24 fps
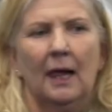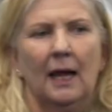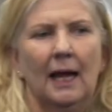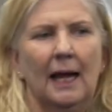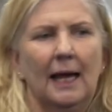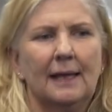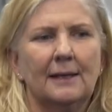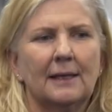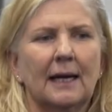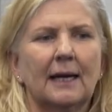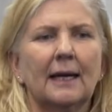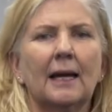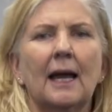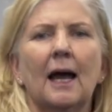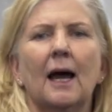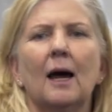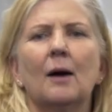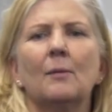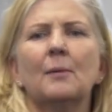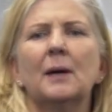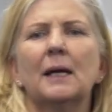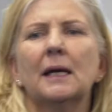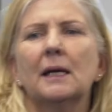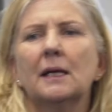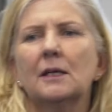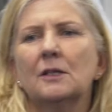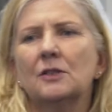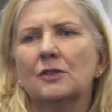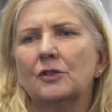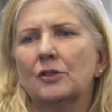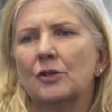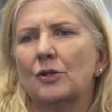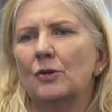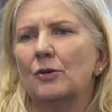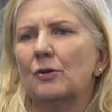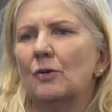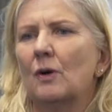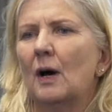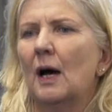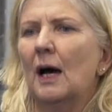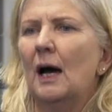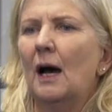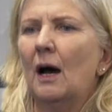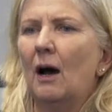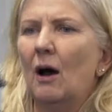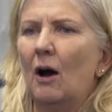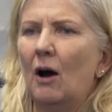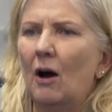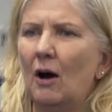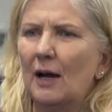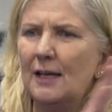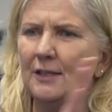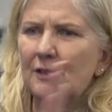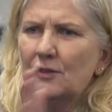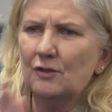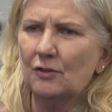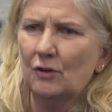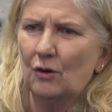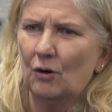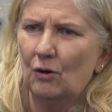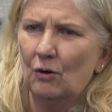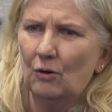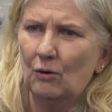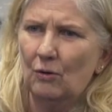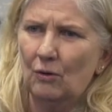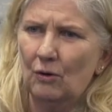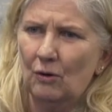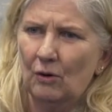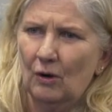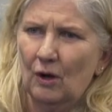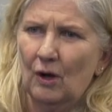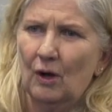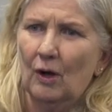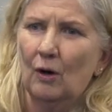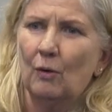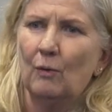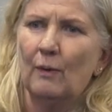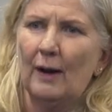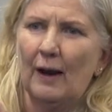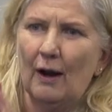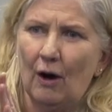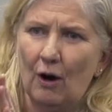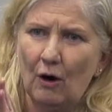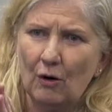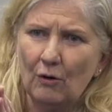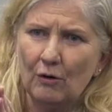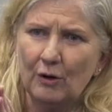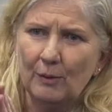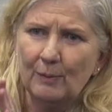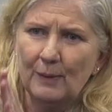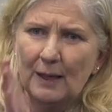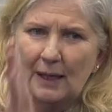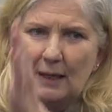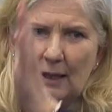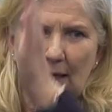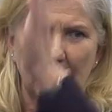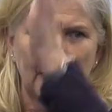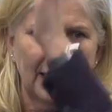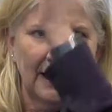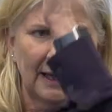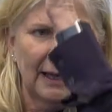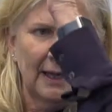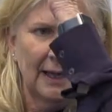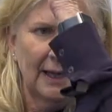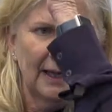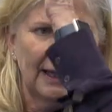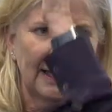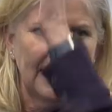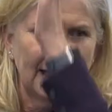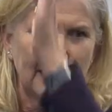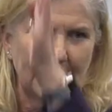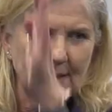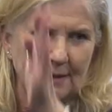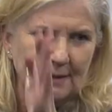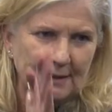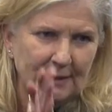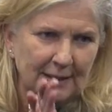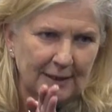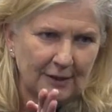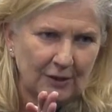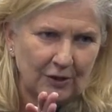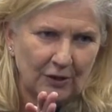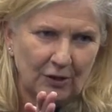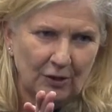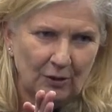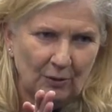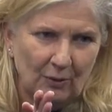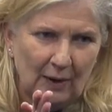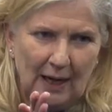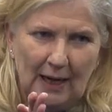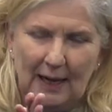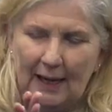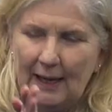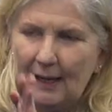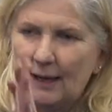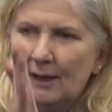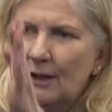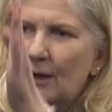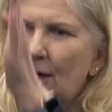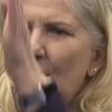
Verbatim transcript: And they're coming into a high school where ultimately NZQA